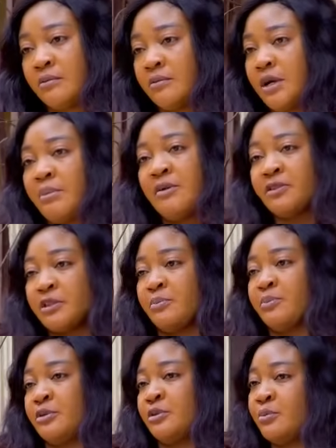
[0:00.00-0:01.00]
Why am I even
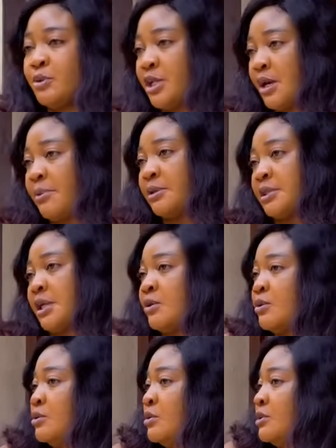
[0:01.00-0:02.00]
supposed to bother about
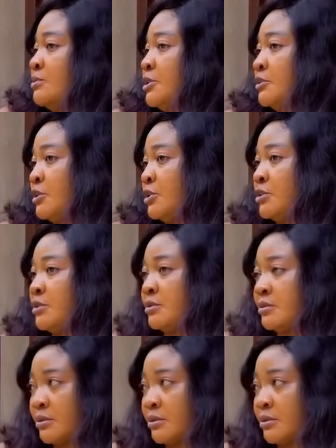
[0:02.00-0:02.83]
Akudo's misfortune?